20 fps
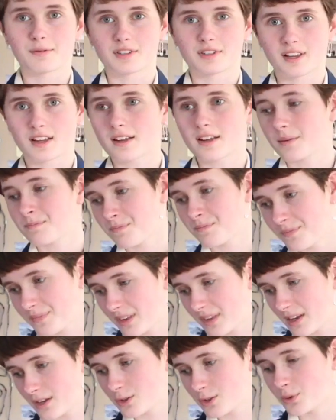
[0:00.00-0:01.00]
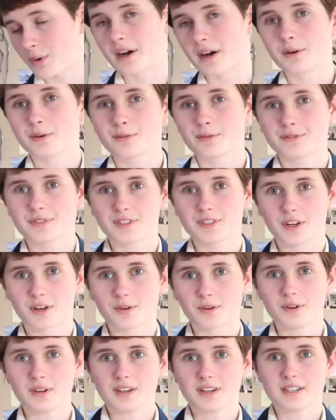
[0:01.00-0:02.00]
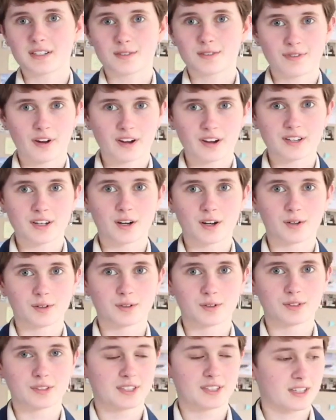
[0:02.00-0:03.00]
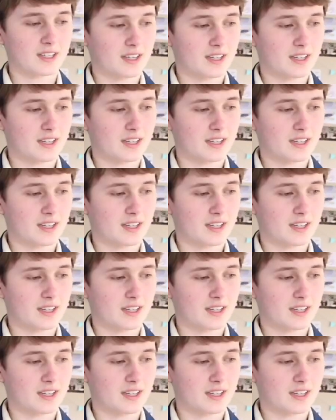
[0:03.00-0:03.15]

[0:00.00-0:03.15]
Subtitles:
was like 12, so it's very old,